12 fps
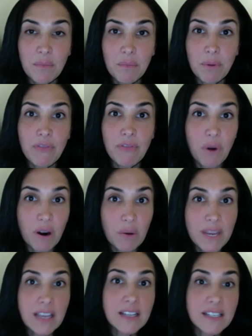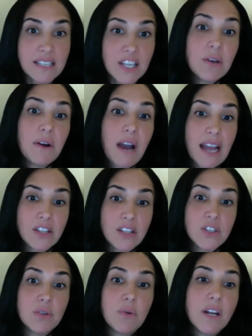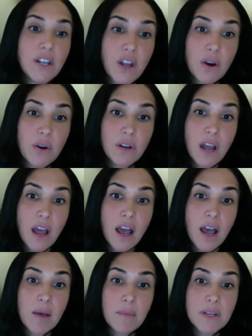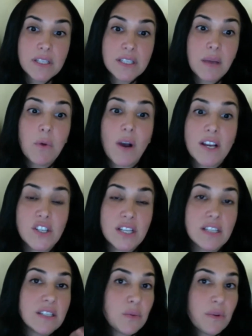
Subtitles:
Before we continue, I do want to note some questions.